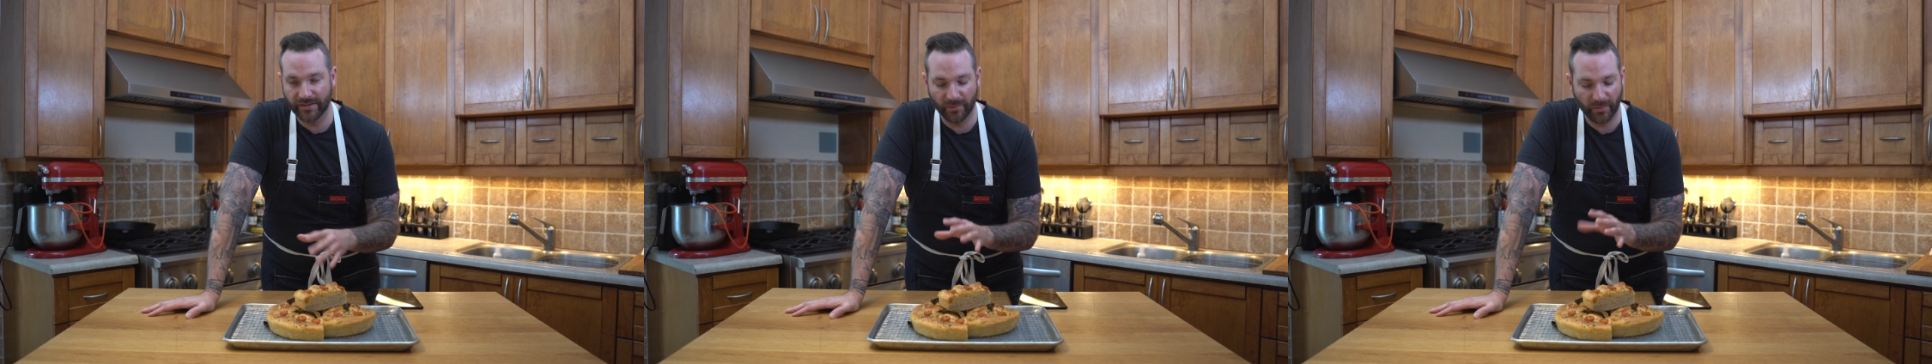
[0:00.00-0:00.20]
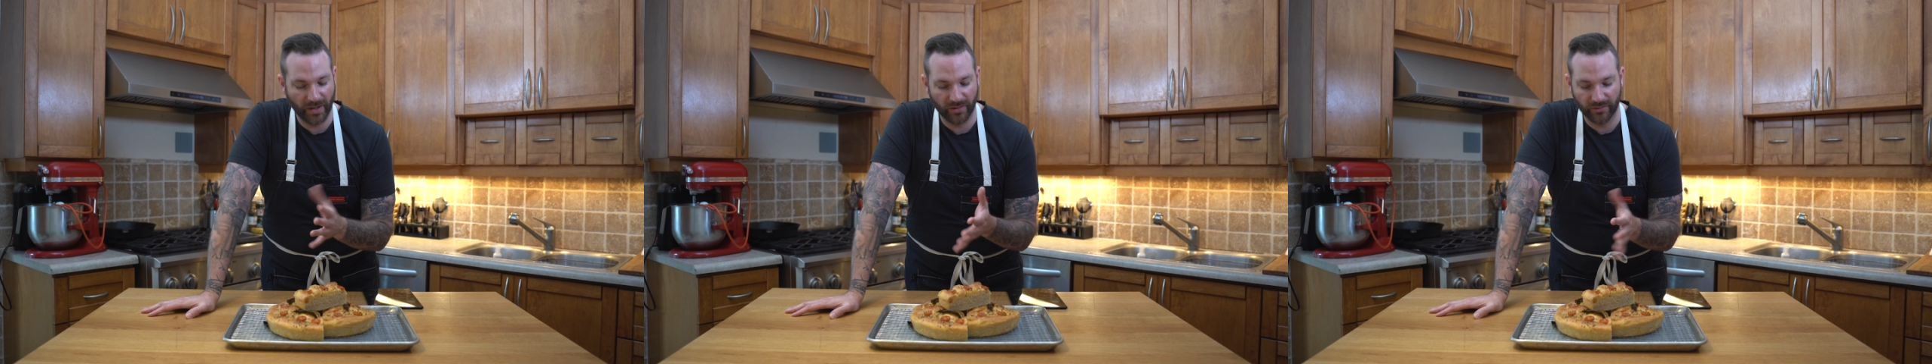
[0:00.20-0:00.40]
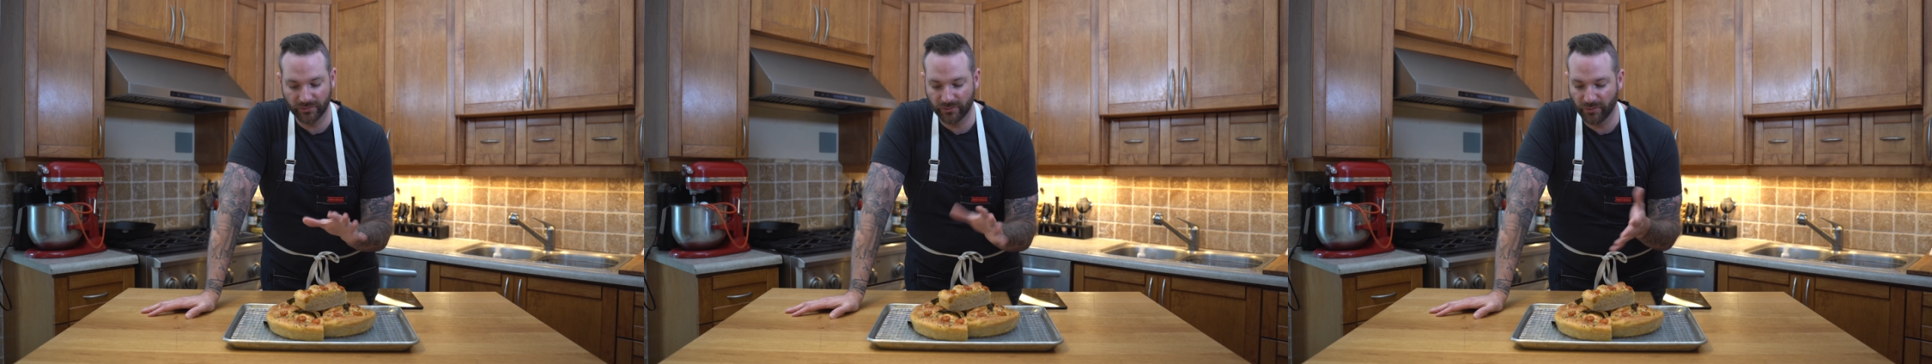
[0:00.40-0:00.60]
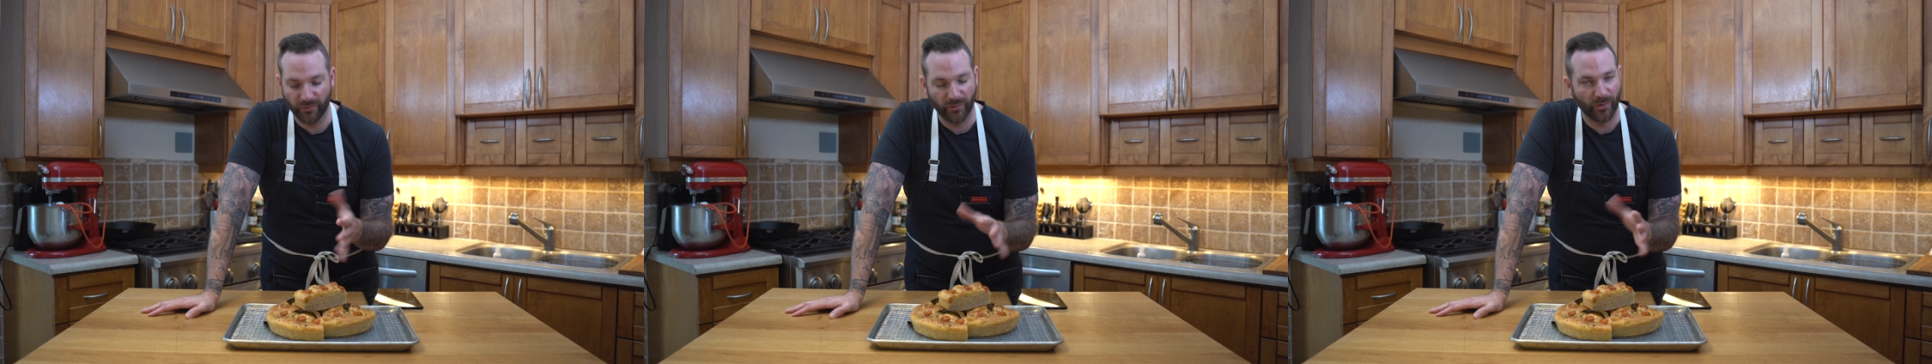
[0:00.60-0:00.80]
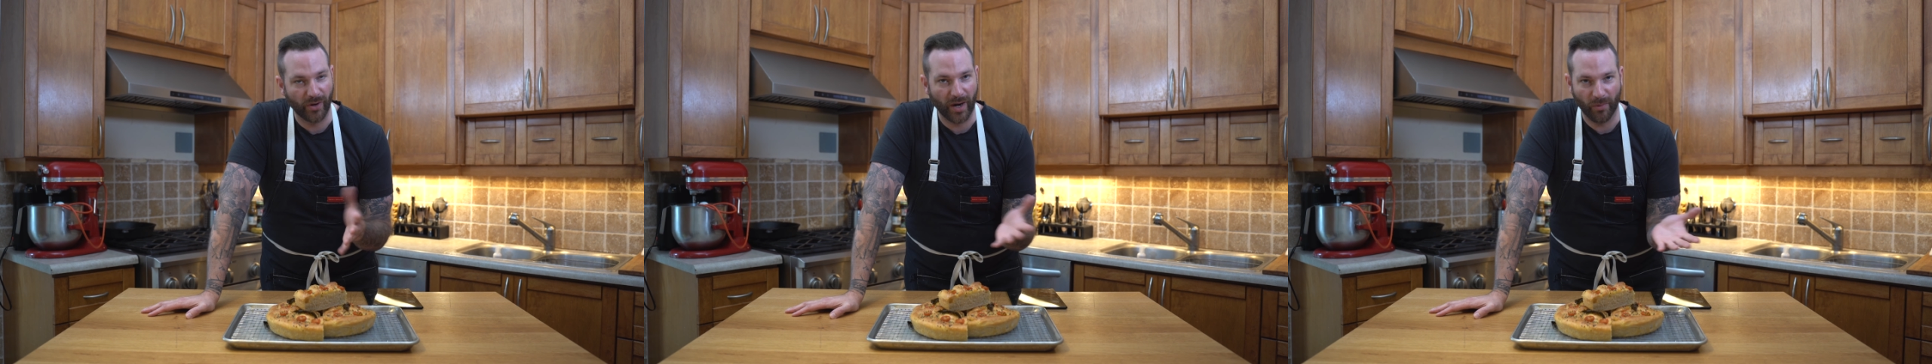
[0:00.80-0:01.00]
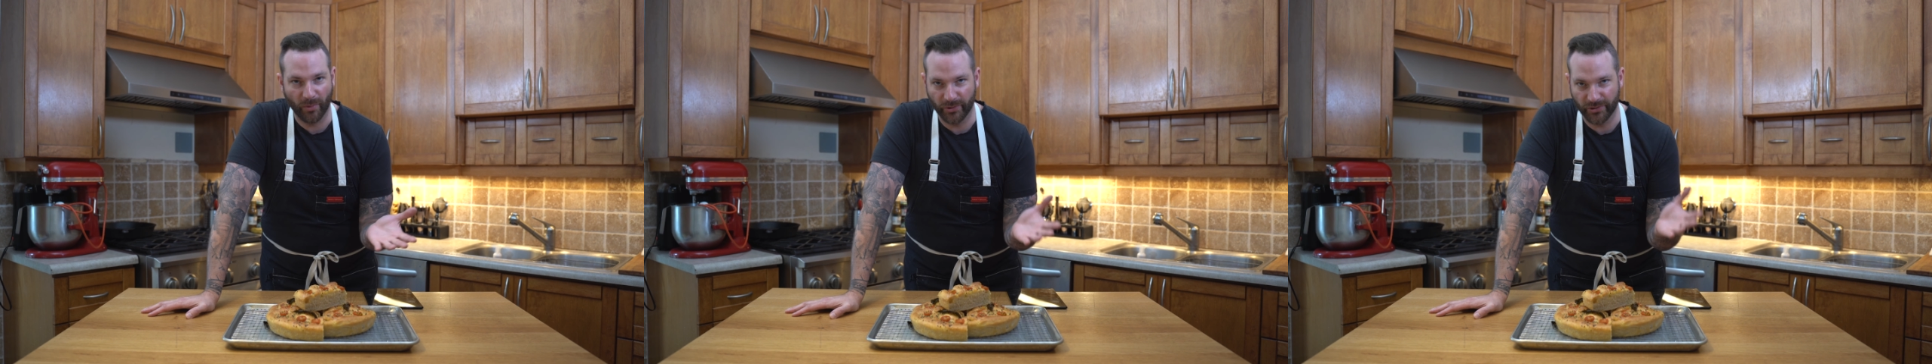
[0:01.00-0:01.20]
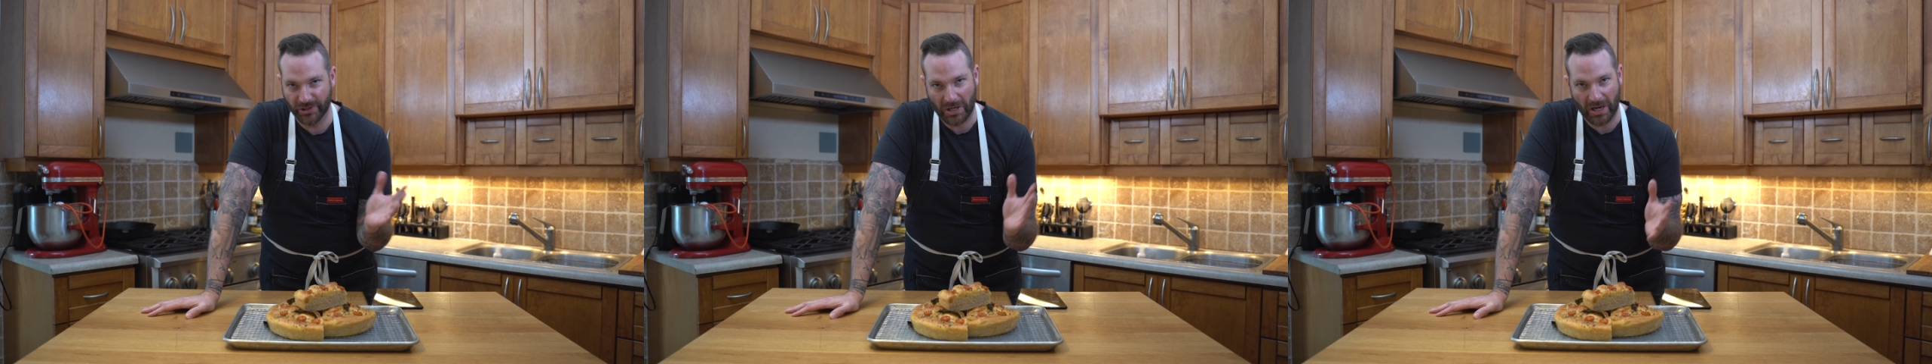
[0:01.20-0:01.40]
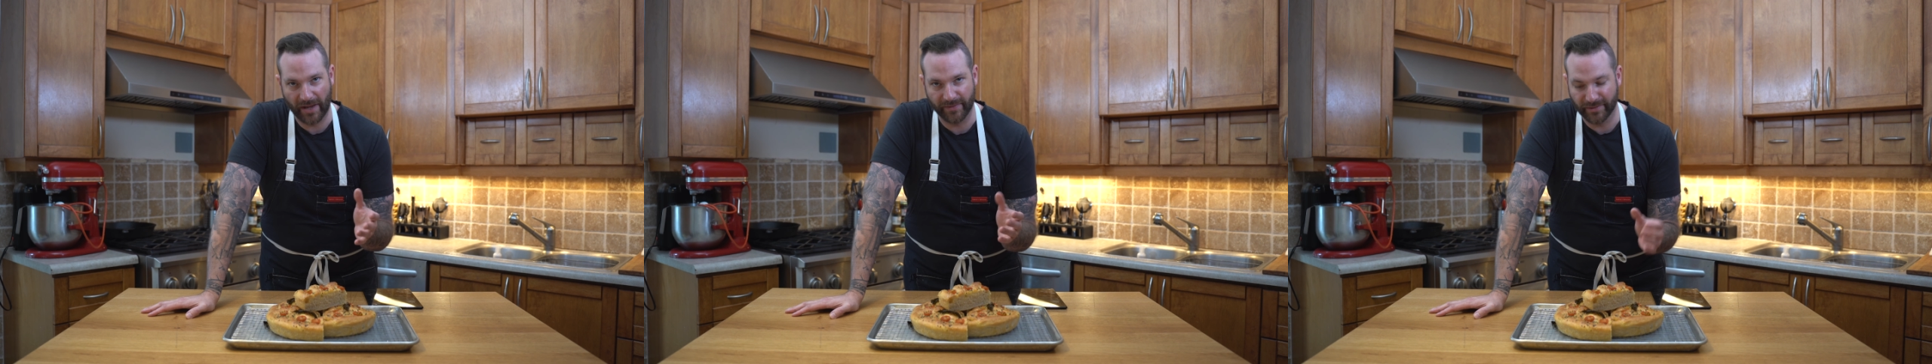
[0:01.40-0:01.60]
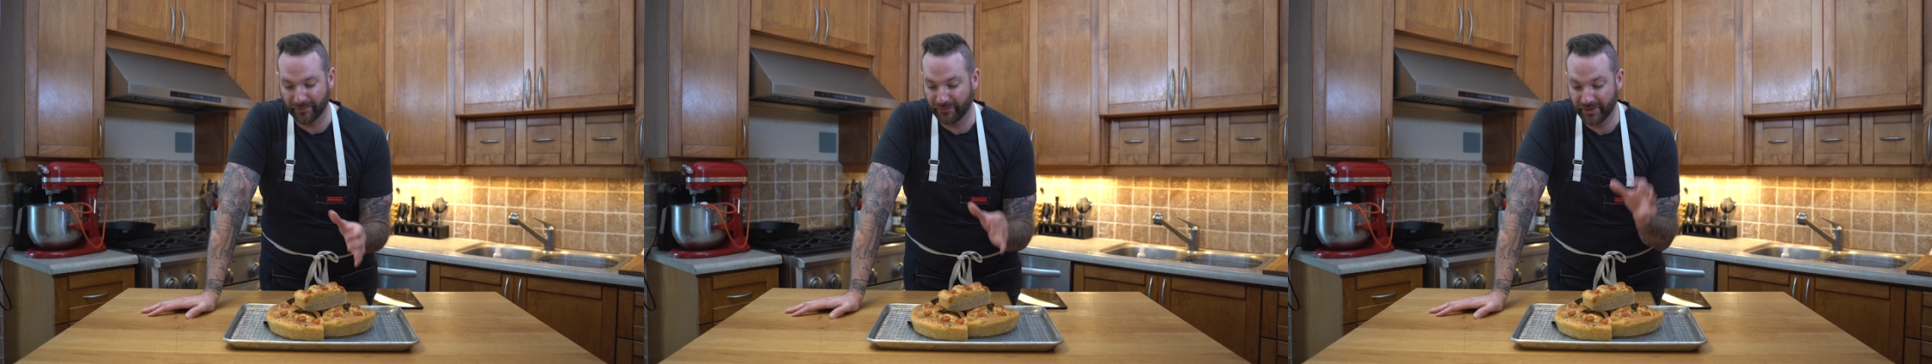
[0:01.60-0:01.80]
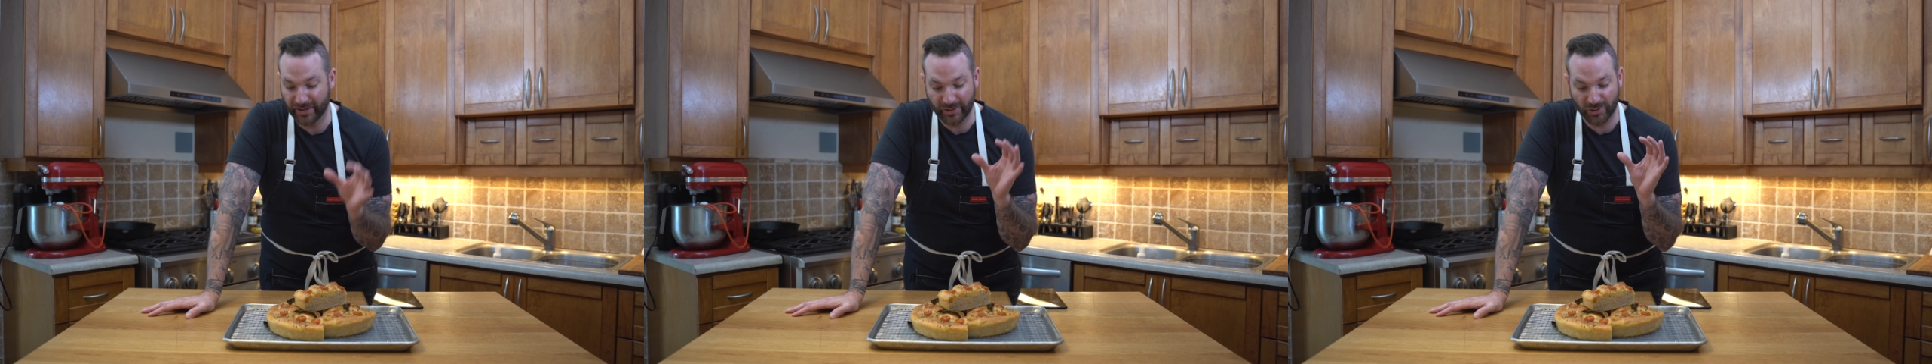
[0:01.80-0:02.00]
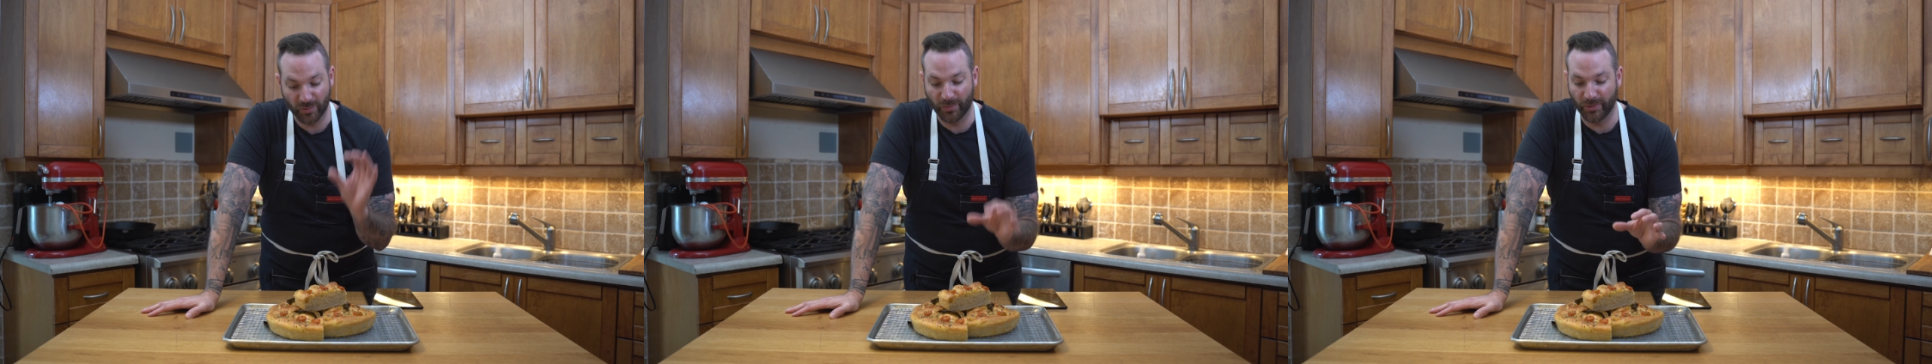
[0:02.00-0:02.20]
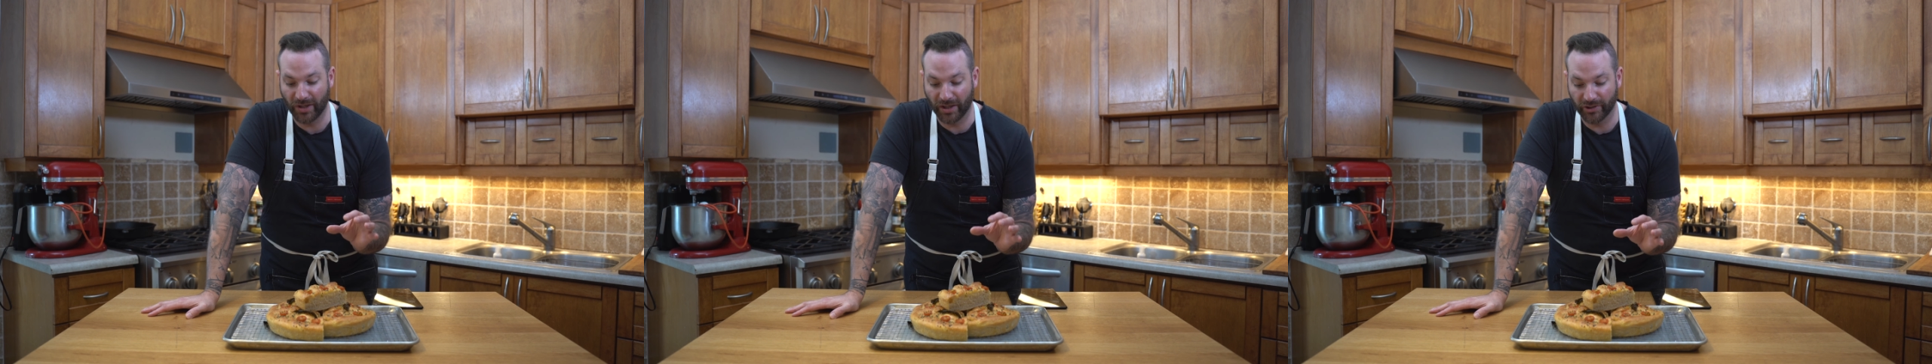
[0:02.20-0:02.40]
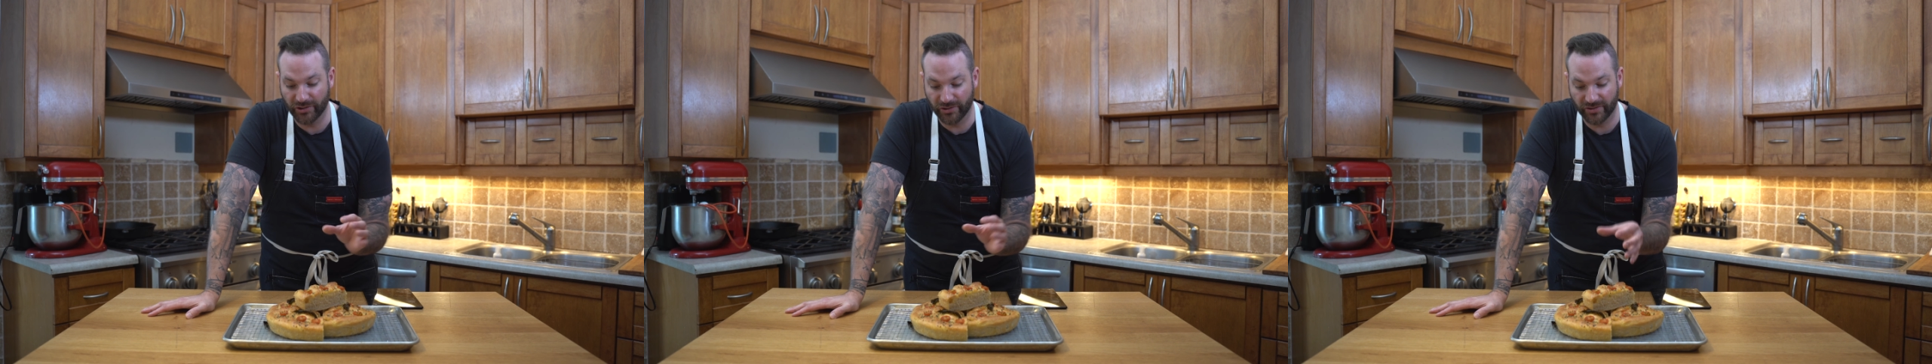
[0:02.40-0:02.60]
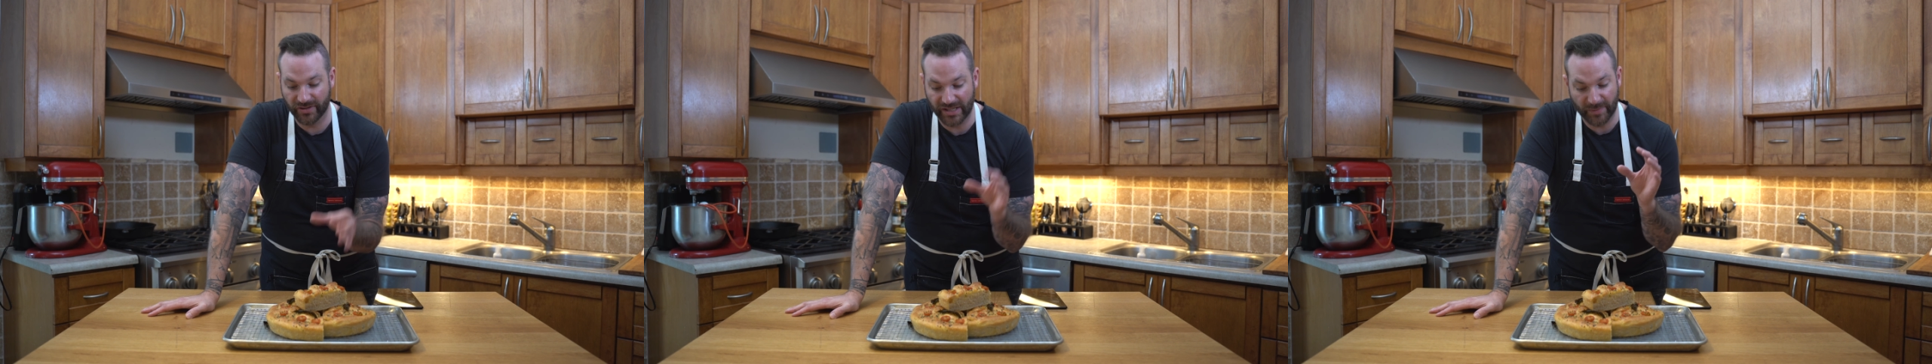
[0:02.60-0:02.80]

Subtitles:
In about 4 hours you have something super delicious.